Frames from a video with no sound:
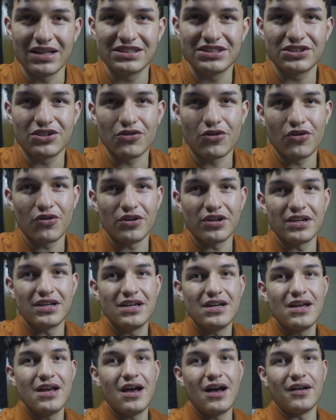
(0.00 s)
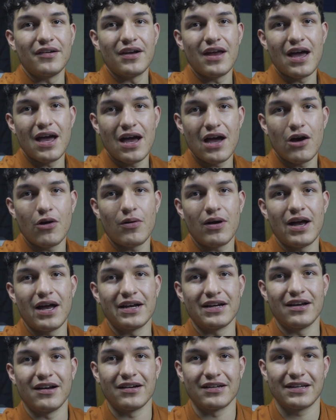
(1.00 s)
story on how I
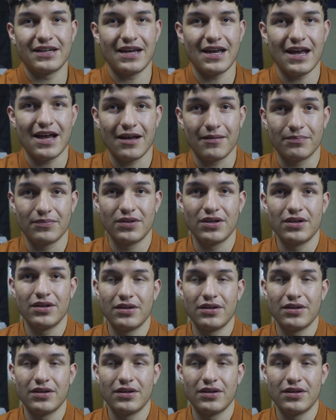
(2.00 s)
got capped,